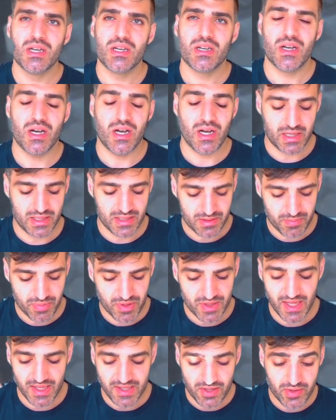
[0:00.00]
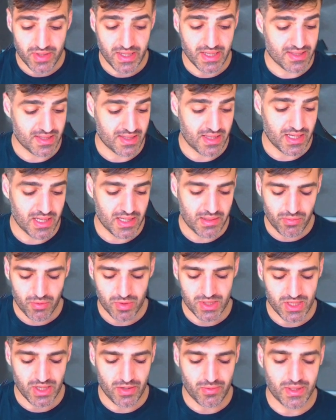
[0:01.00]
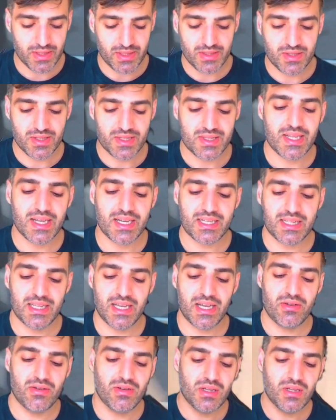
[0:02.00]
it protects you against Nib, which I run in this deck now.